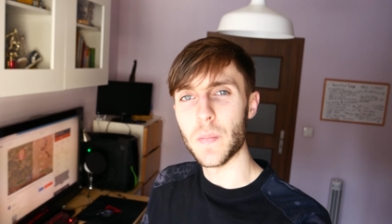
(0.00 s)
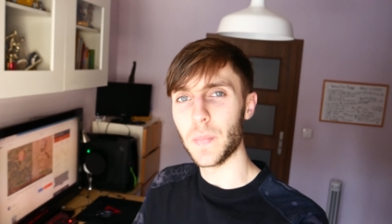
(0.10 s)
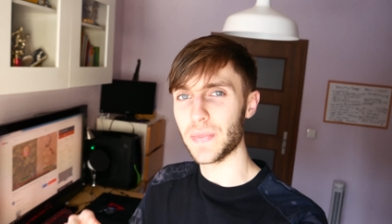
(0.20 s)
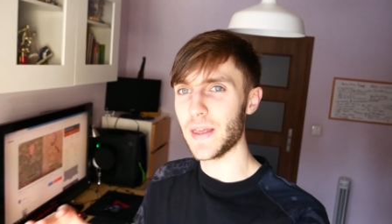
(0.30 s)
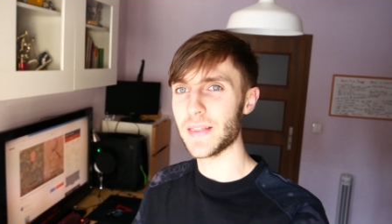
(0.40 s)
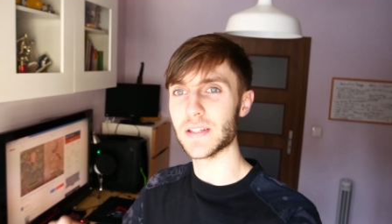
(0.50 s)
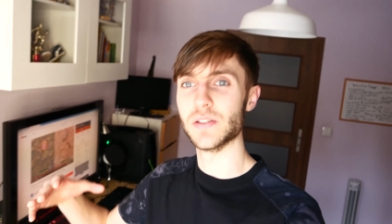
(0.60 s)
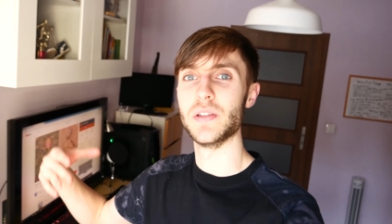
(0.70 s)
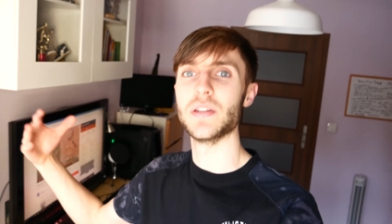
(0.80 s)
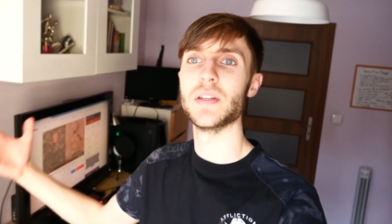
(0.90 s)
but that
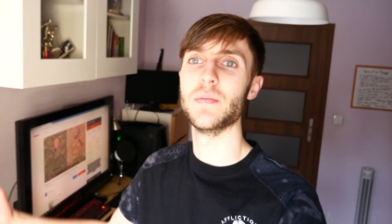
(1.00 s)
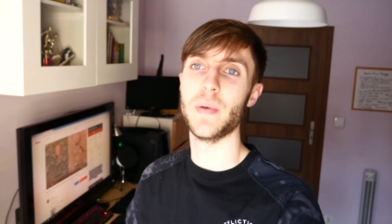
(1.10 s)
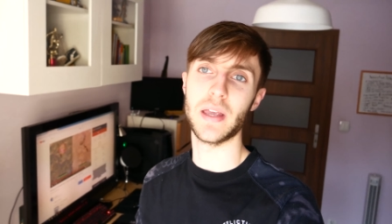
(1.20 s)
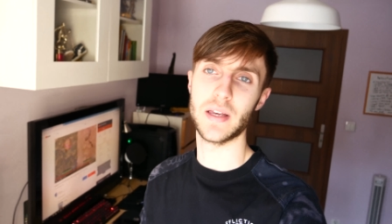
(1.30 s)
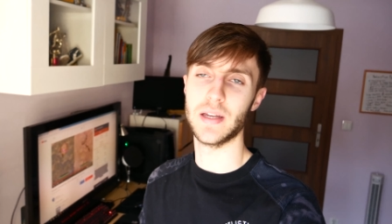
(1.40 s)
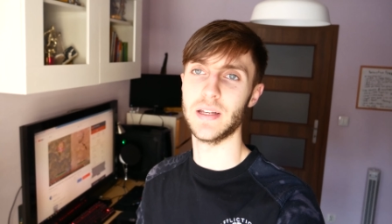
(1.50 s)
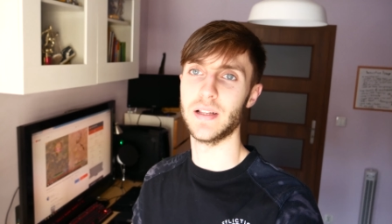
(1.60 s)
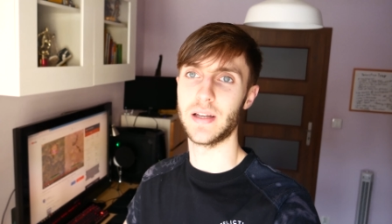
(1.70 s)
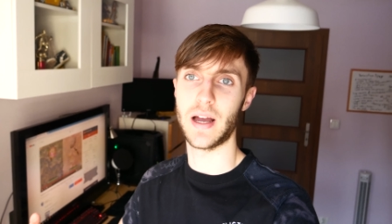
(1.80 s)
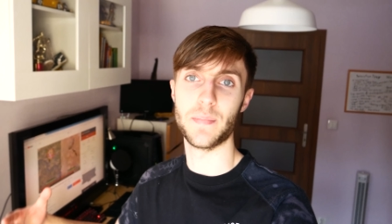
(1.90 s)
doesn't make it
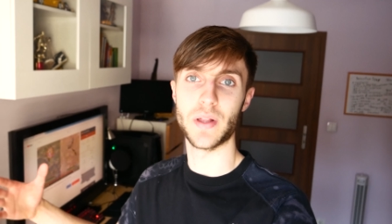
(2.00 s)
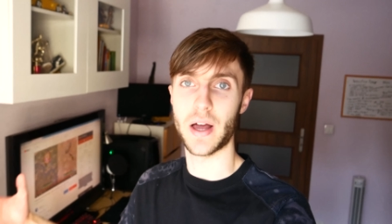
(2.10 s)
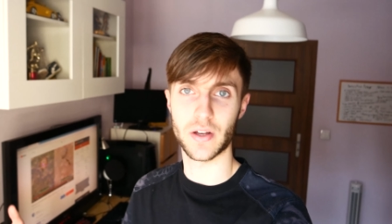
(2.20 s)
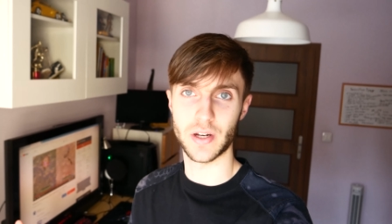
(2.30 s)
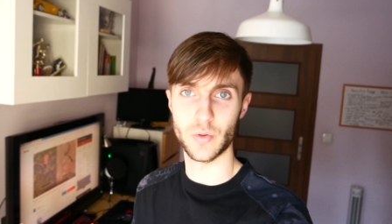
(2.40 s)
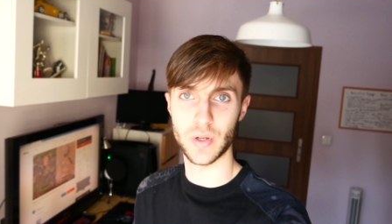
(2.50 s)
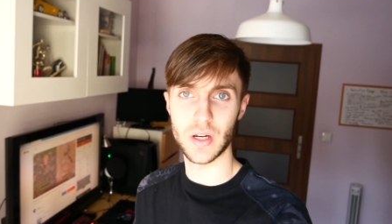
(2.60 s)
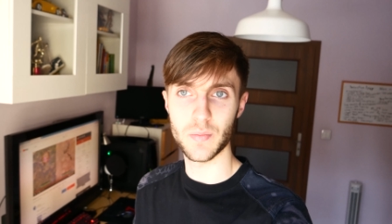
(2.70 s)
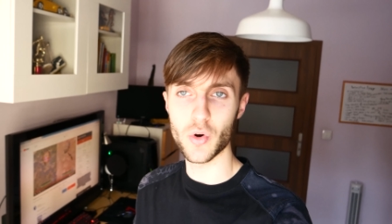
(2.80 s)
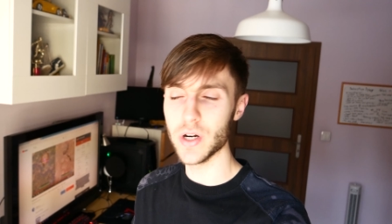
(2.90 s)
like I'm not gonna do it
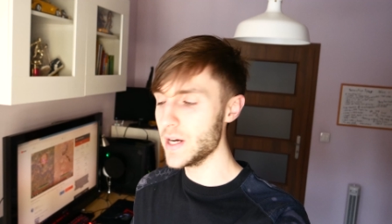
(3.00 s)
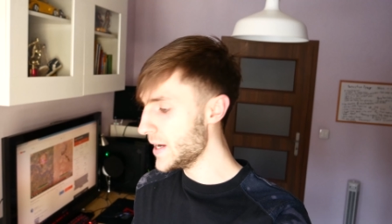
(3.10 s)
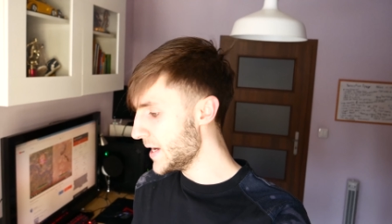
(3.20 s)
anymore.